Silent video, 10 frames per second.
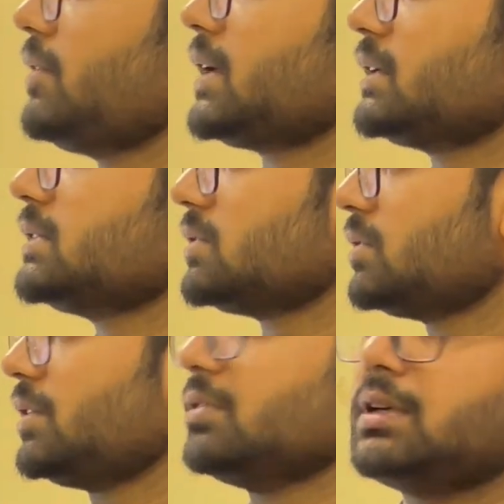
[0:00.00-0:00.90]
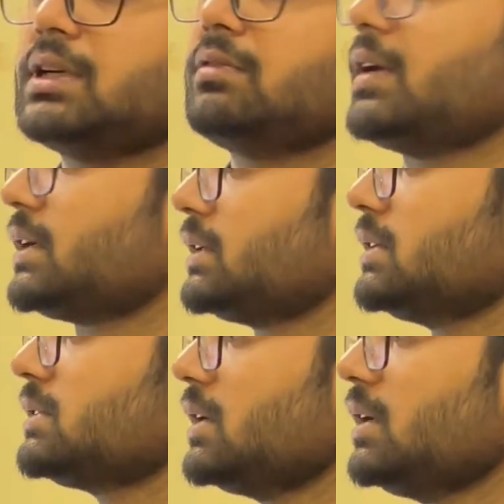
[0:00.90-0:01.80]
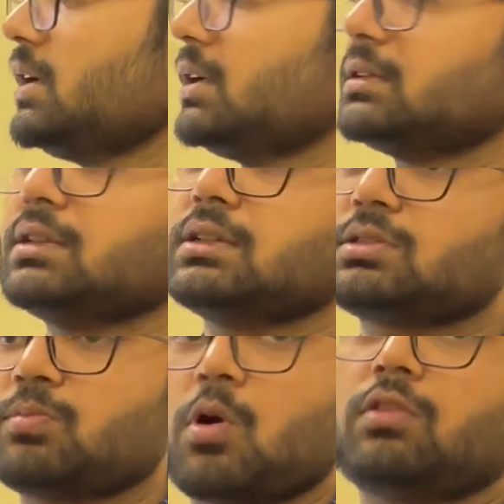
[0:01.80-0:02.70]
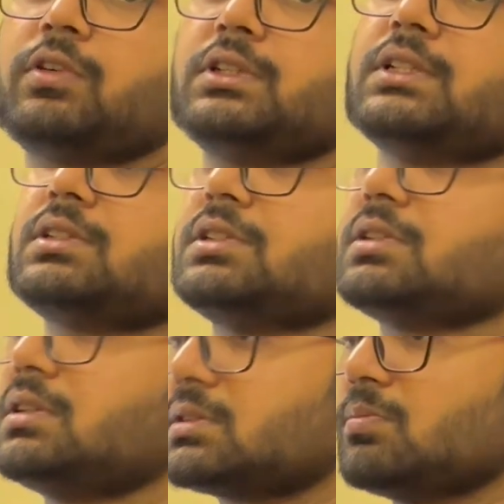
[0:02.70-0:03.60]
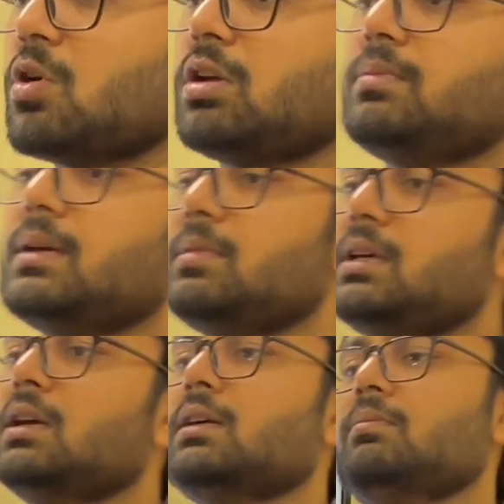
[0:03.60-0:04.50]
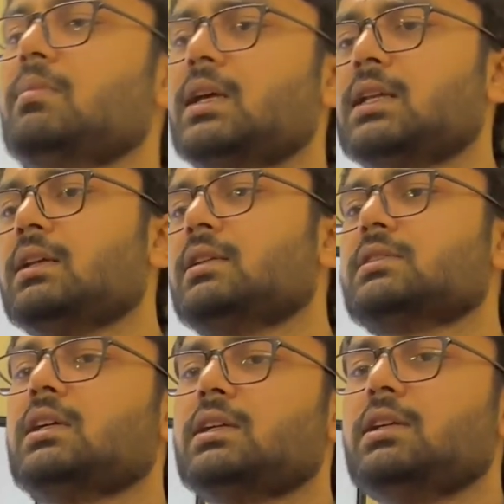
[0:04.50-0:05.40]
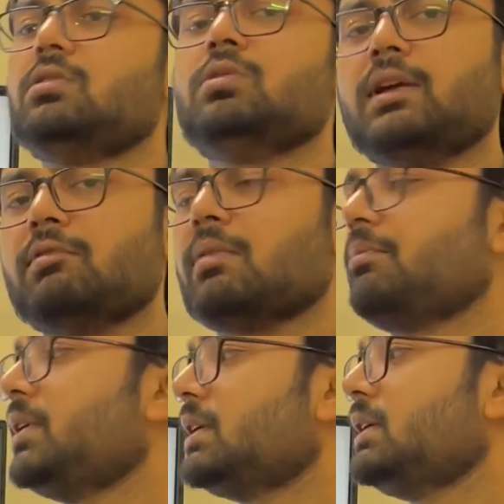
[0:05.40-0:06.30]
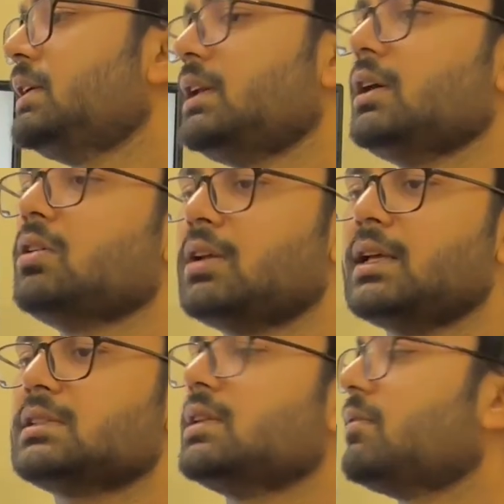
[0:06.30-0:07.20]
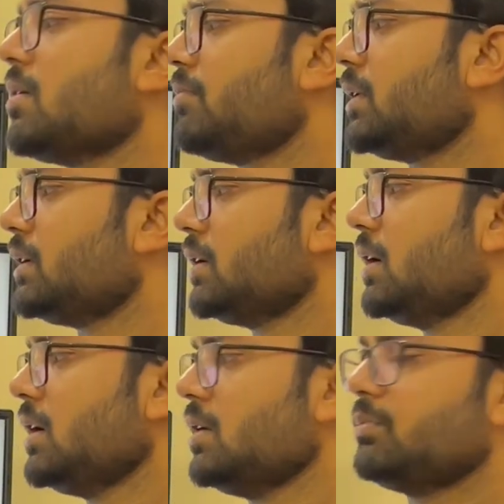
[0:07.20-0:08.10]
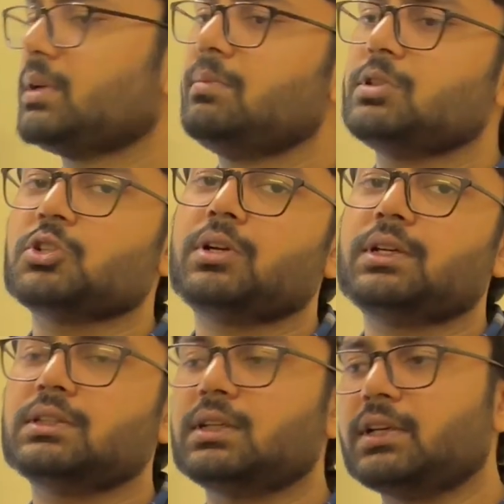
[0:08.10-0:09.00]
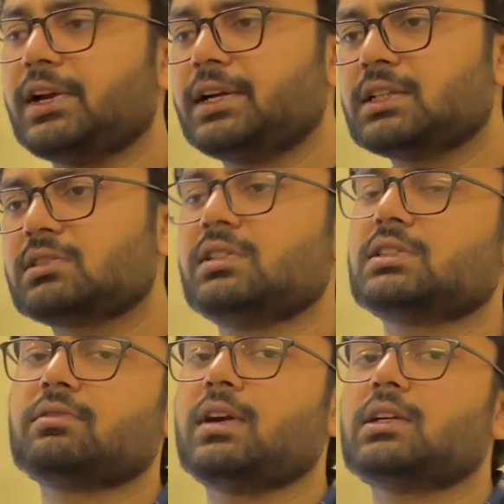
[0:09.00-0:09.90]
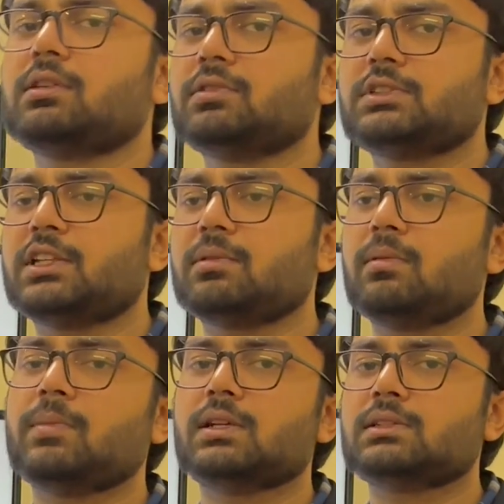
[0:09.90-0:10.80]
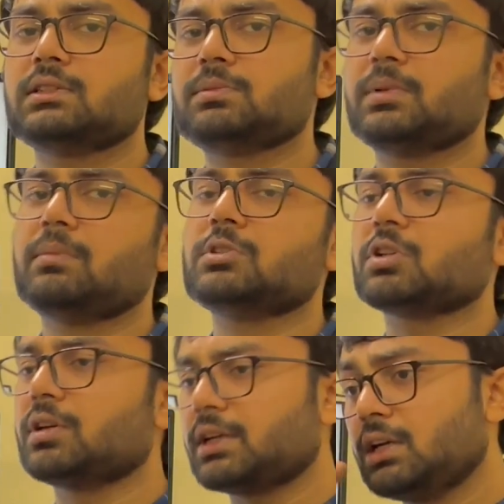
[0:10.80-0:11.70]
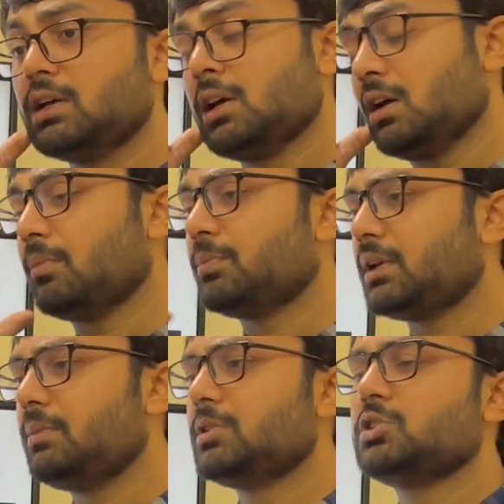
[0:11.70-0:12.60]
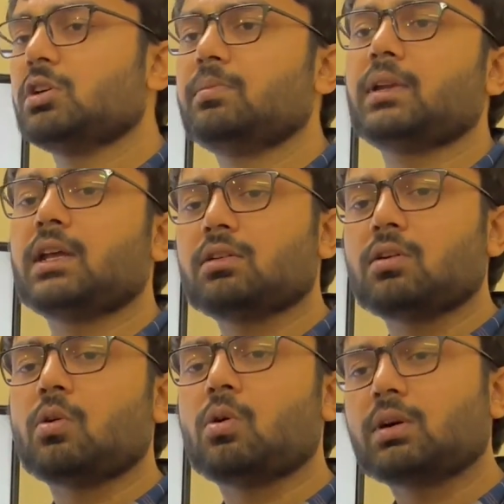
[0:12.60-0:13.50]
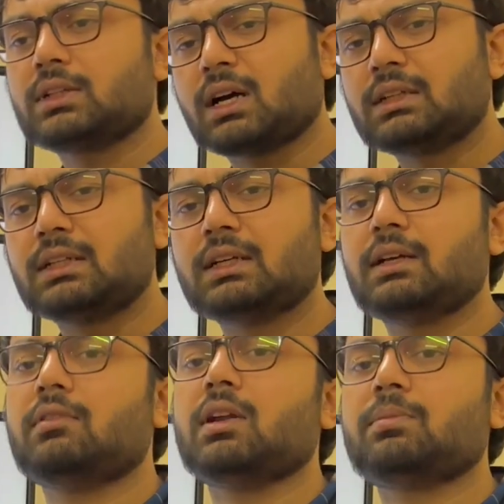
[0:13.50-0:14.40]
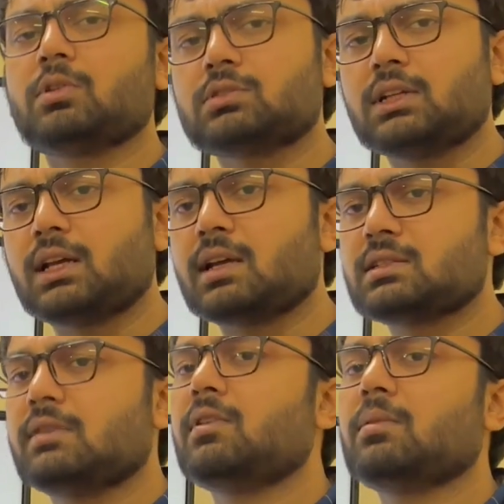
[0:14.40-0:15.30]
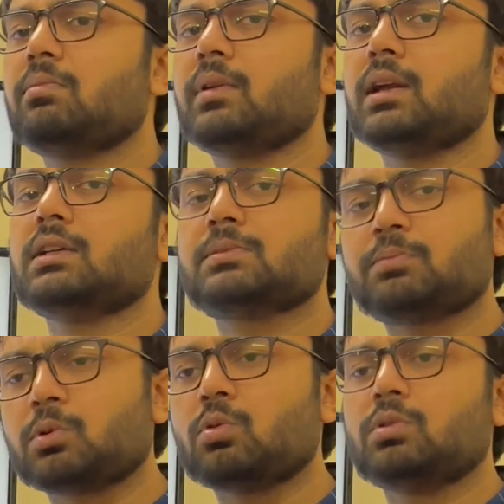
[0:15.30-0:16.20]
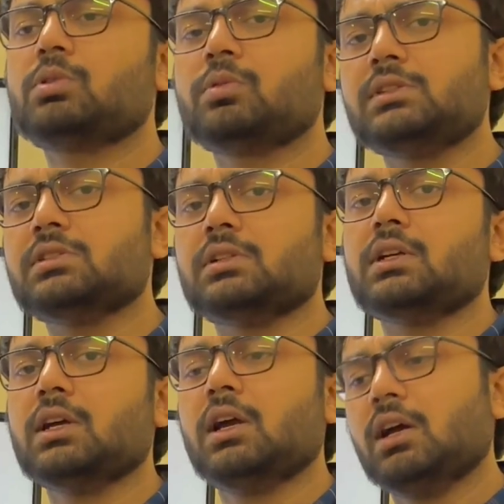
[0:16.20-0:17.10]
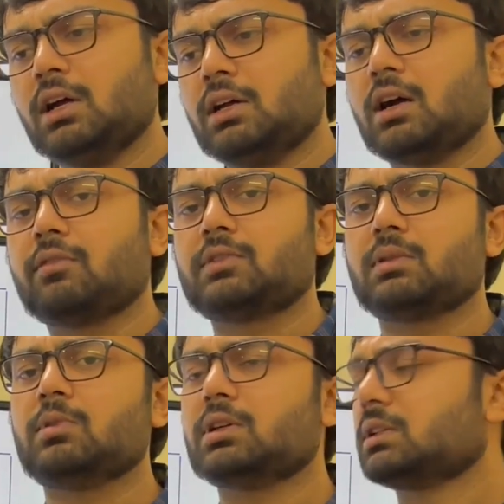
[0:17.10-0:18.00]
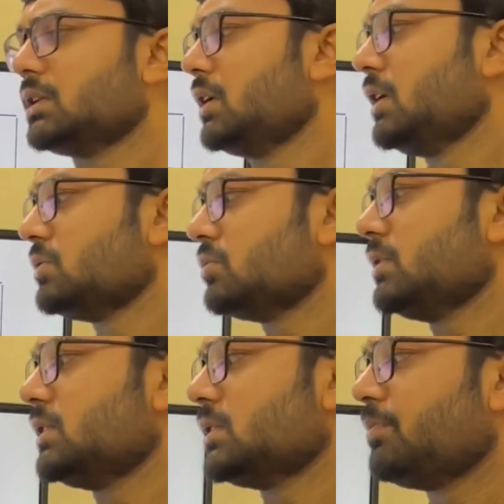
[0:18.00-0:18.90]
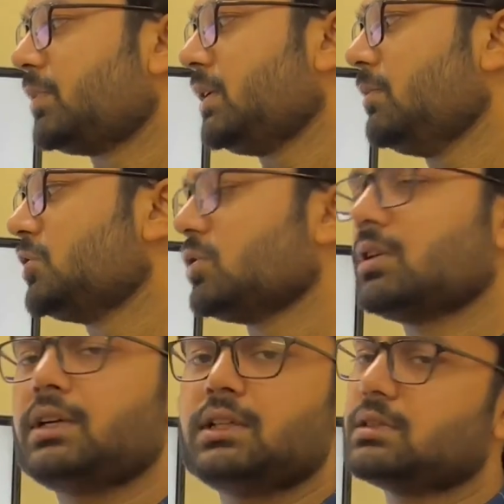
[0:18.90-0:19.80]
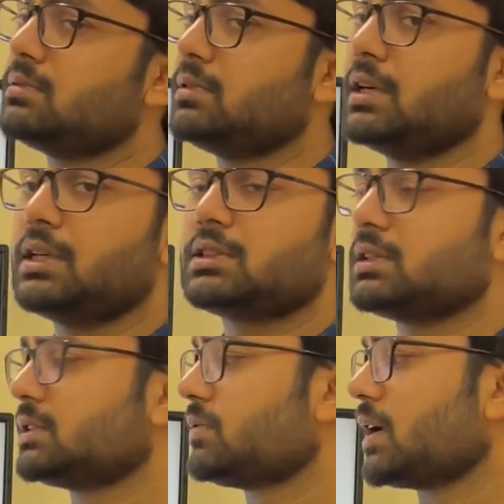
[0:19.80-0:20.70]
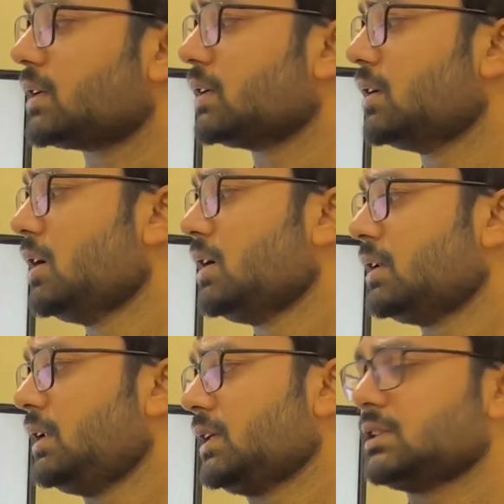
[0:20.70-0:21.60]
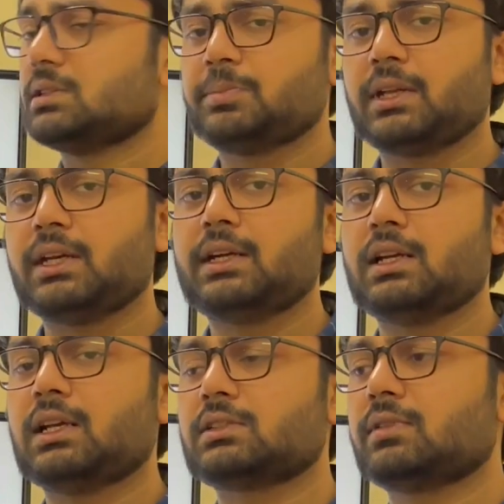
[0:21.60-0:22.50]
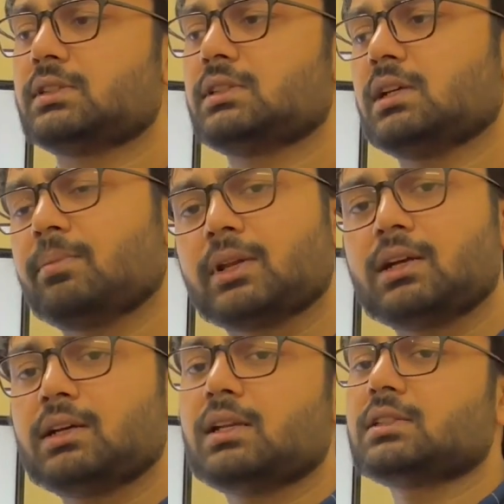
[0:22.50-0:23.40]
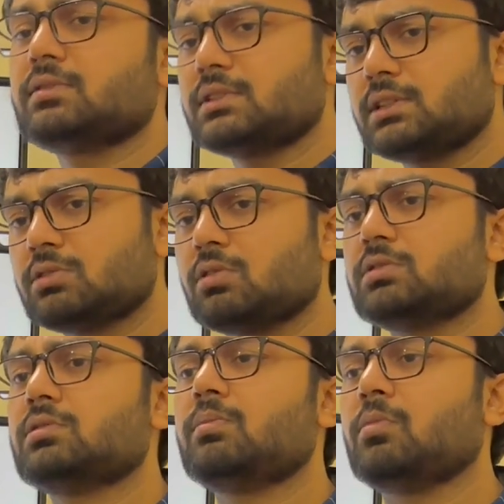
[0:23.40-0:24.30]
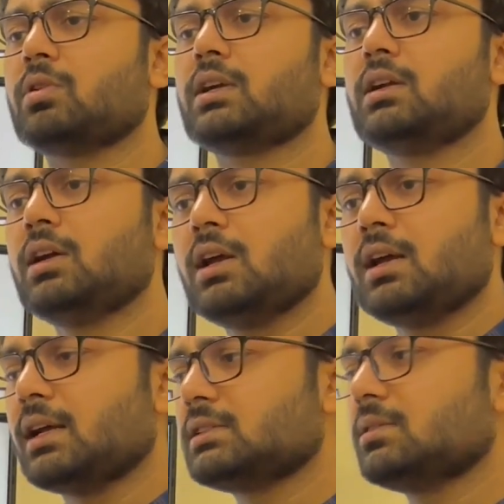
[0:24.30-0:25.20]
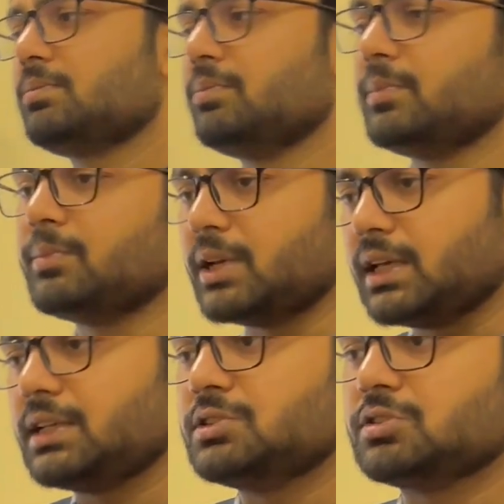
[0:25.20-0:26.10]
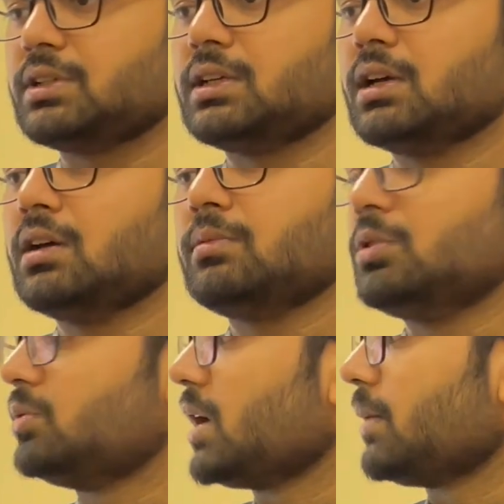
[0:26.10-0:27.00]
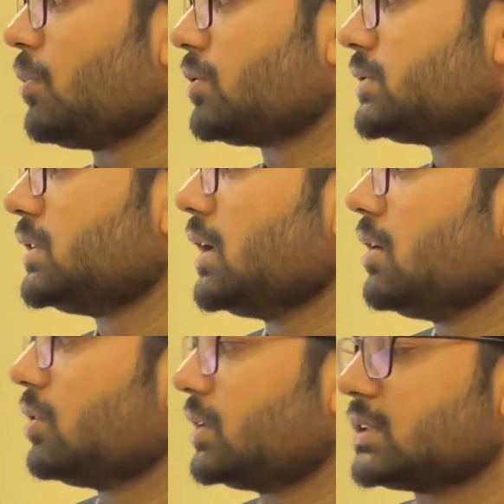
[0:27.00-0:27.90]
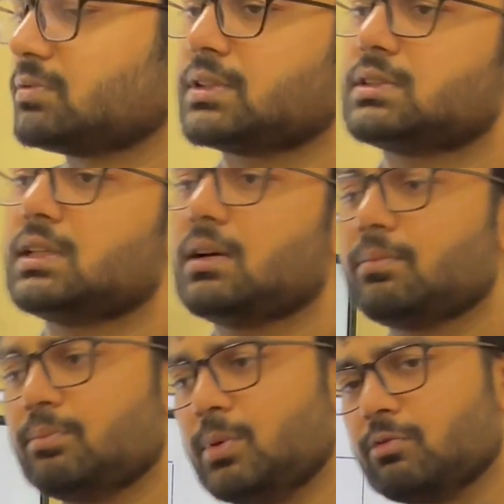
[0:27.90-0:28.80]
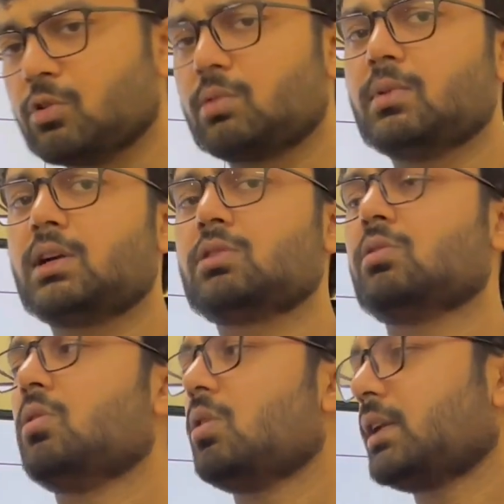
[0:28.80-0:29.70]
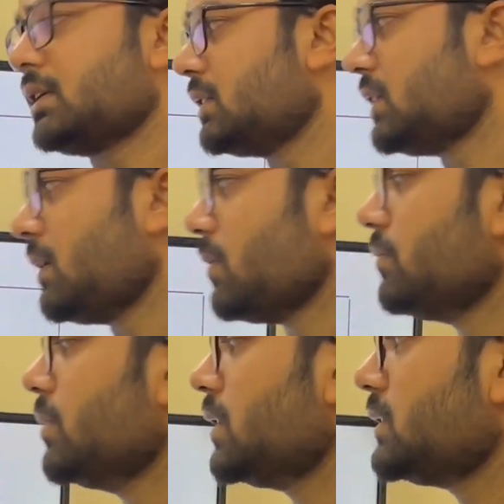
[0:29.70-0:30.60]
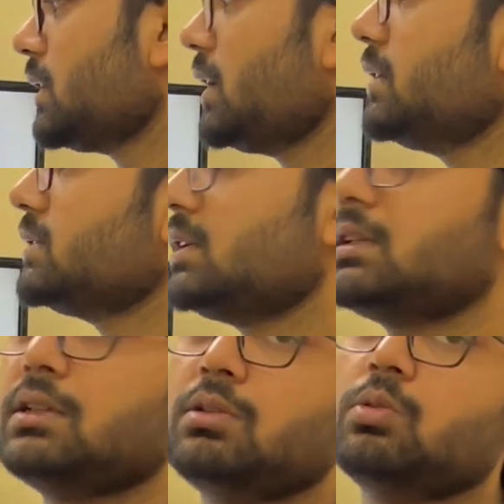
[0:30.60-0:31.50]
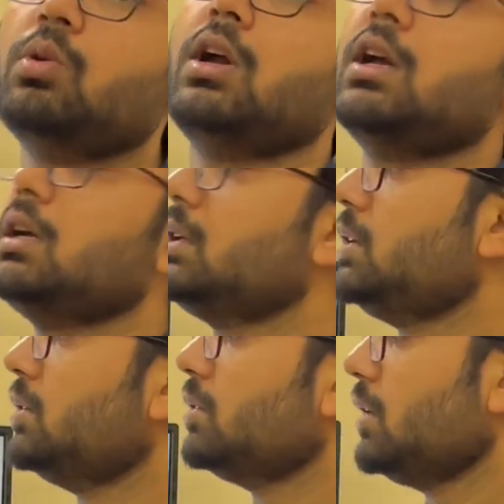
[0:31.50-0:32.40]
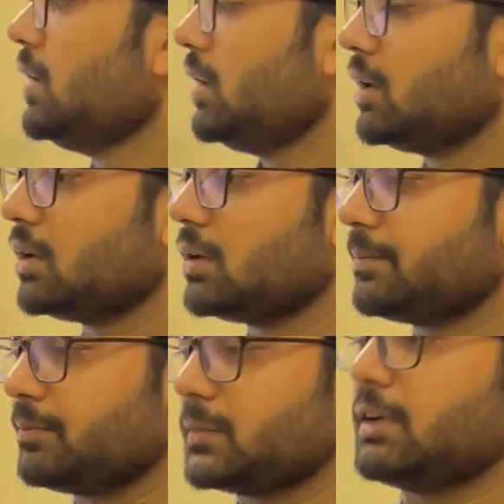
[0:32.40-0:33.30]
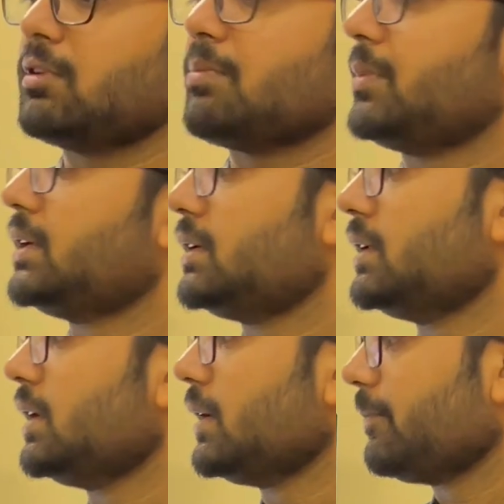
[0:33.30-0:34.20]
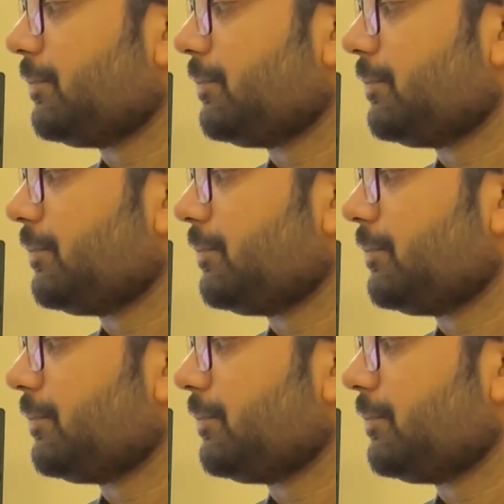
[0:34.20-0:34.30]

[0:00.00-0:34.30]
factors or the neonatal factors, the small for gestation, a small baby may result into developmental delay or less development. Prematurity, the greatest risk of a cerebral palsy is prematurity. A premature brain or the underdeveloped or the less developed brain is prone to injury after birth. So it is a prematurity's greatest risk factor. Next is perinatal asphyxia. Perinatal asphyxia is also important as the brain injury due to hypoxia or the asphyxia before birth or at the time of birth can result into new developmental delay.